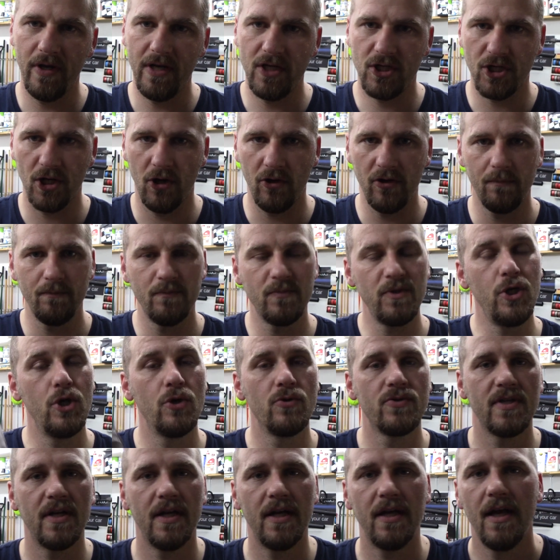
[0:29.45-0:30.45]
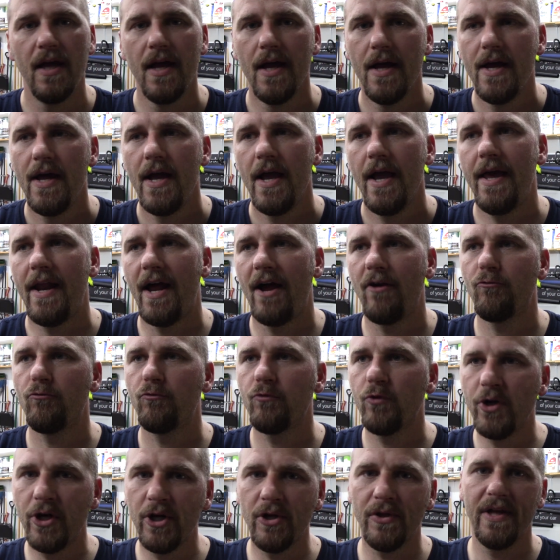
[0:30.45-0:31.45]
He showed him using it, and
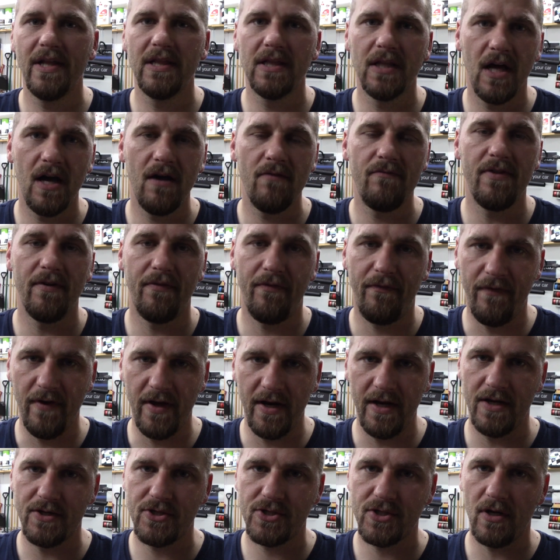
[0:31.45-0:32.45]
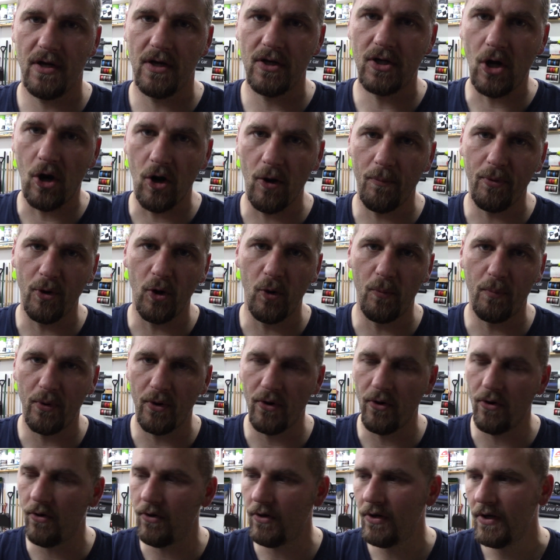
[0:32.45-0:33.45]
I really love the finish on CarPro
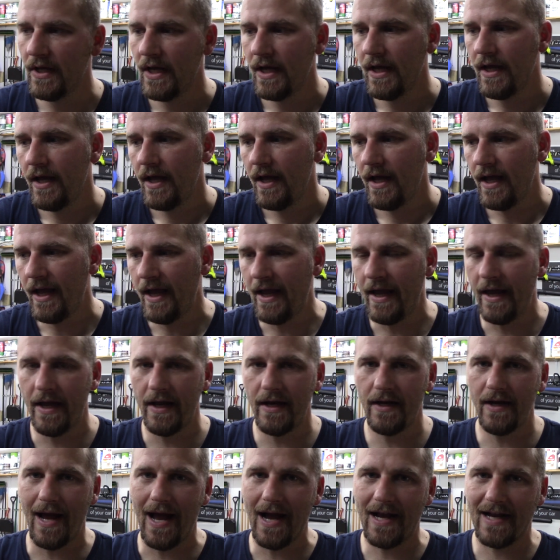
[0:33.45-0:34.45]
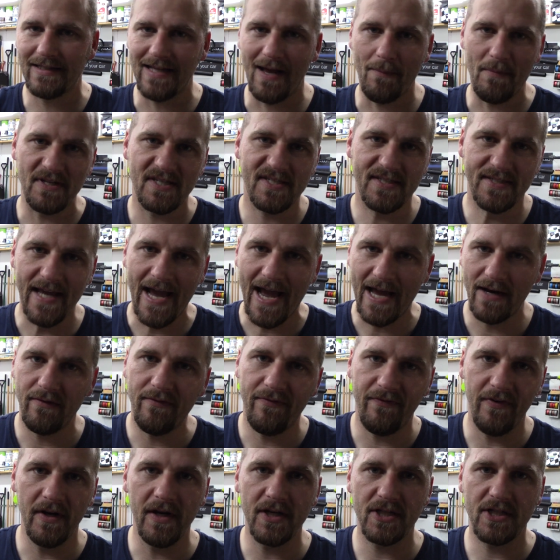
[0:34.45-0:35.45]
Perl. And because uh, I'm a satin
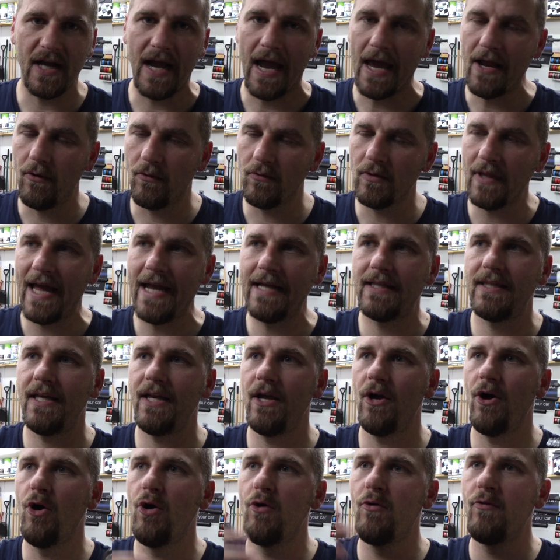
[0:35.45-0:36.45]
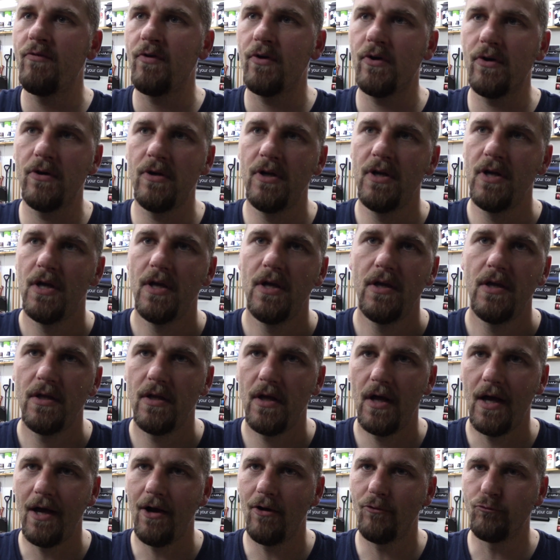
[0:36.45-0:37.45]
finish guy, I don't like the over
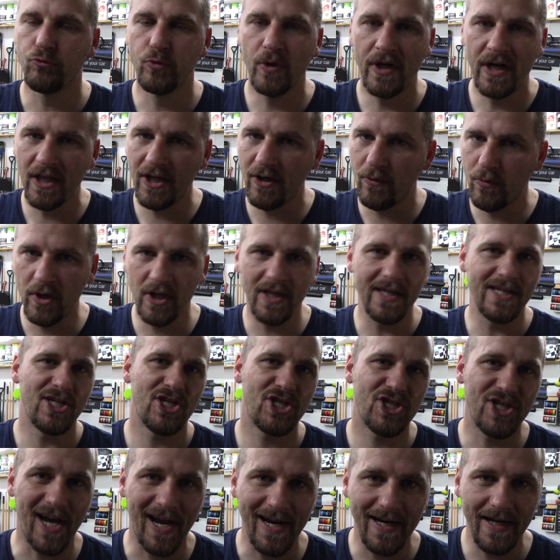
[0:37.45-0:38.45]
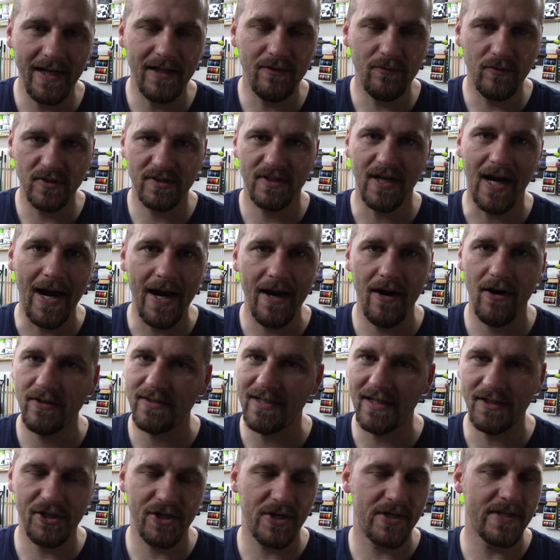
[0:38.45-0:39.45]
uh, really, really shiny
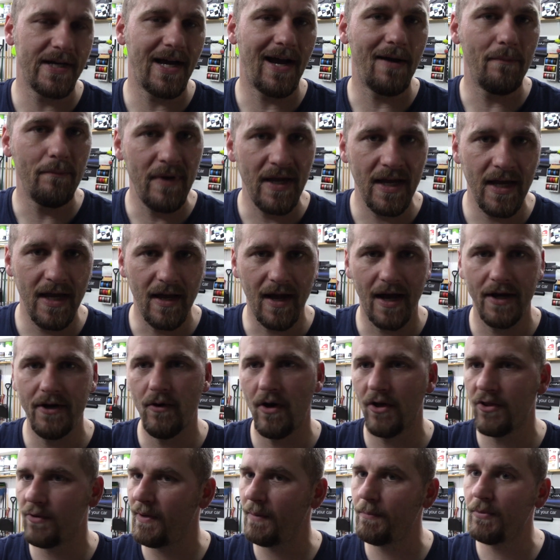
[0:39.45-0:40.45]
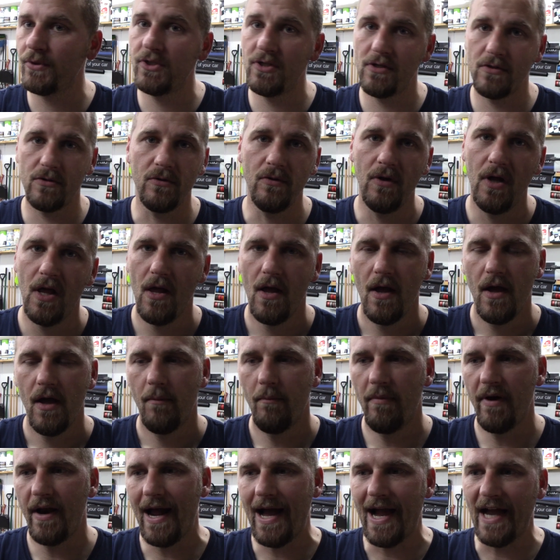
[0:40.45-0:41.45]
tires. That's just not me. I know other people do,
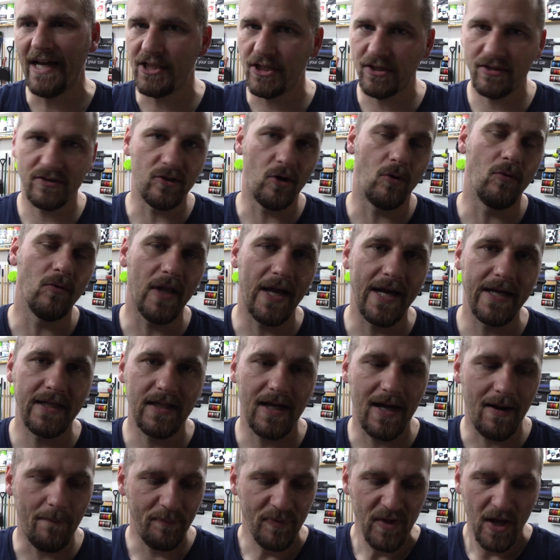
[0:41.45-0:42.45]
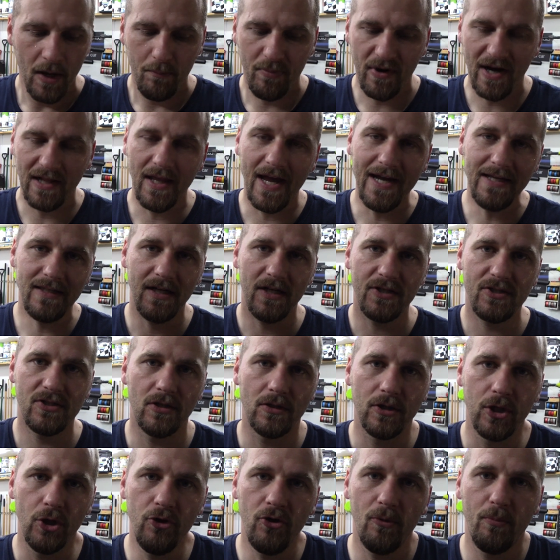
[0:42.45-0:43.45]
but I just don't like that. But I like that it's
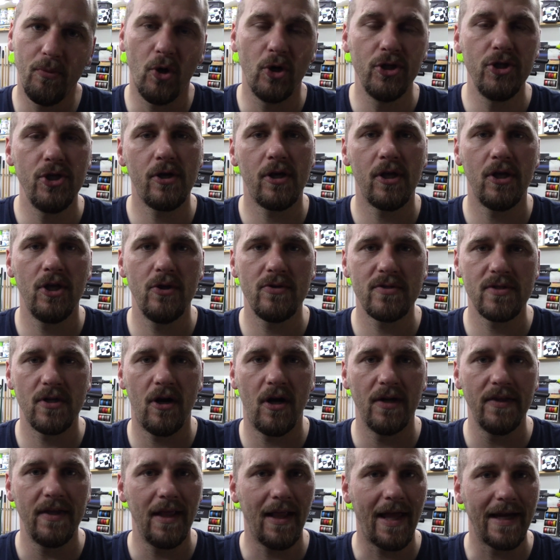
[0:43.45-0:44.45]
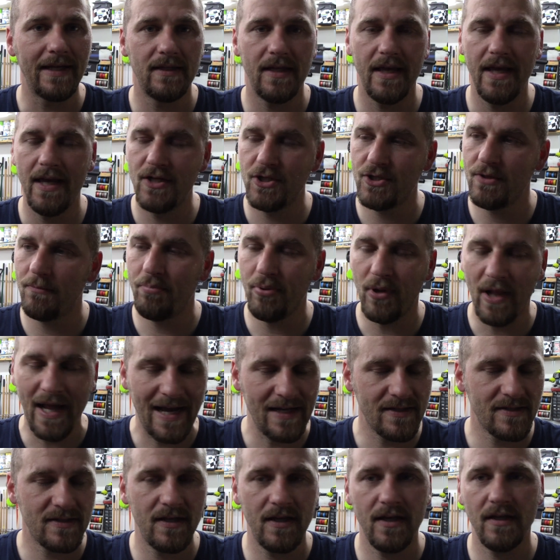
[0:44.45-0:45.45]
dilutable and you can use it on the like engine
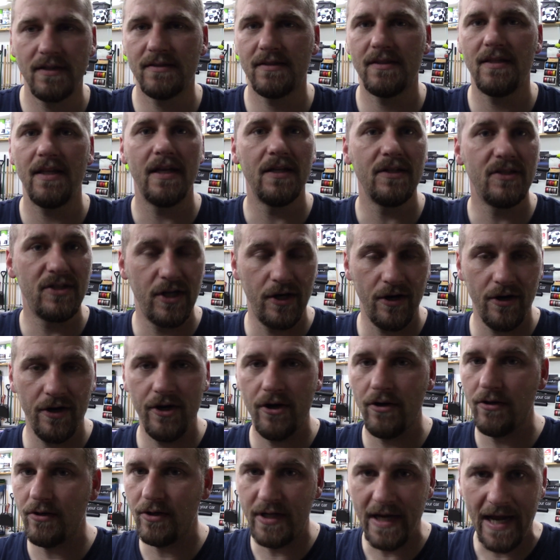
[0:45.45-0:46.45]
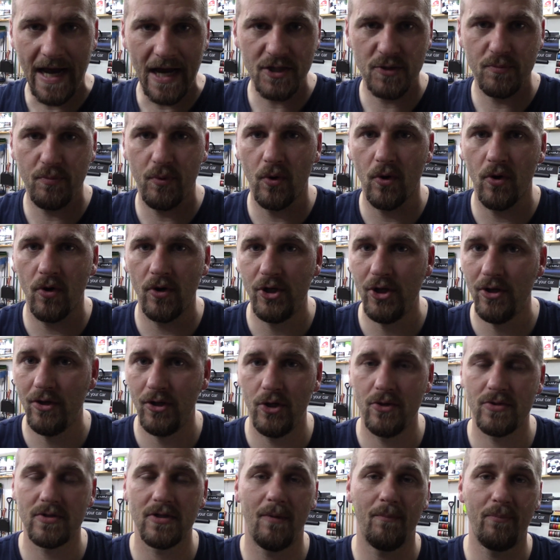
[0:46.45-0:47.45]
plastics, the interior, your dashboard. You can
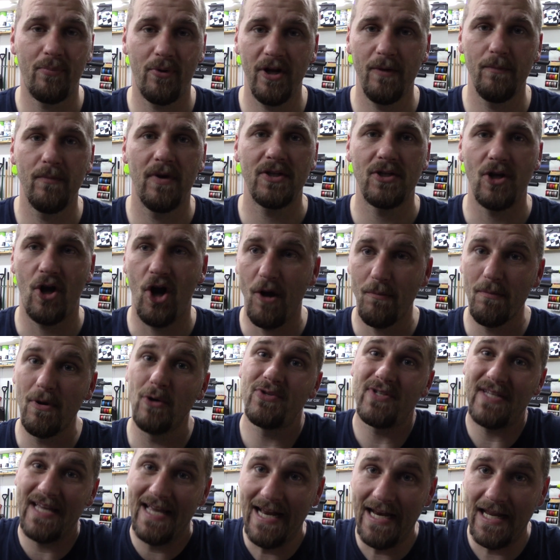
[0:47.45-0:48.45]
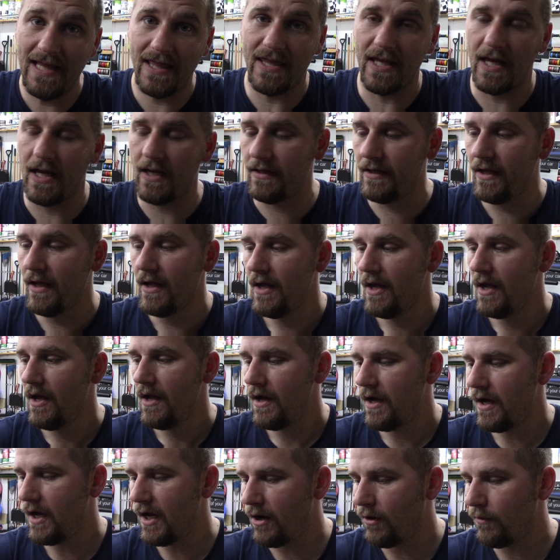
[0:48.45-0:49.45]
use it on pretty much almost anything.
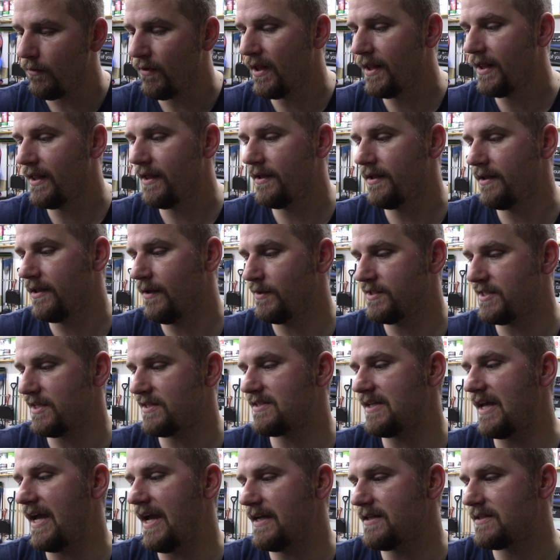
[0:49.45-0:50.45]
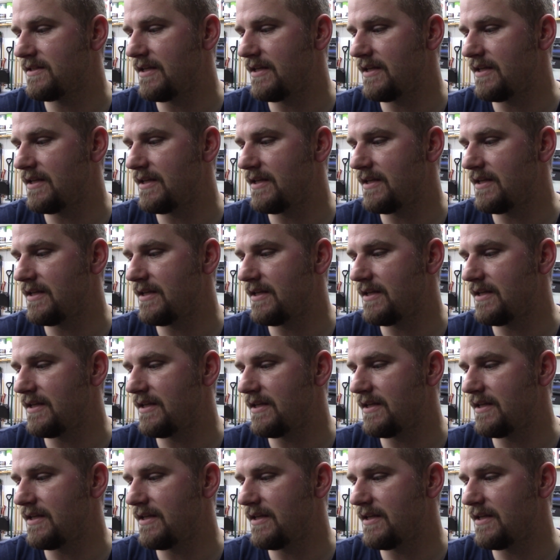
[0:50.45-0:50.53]
Uh, what's it say?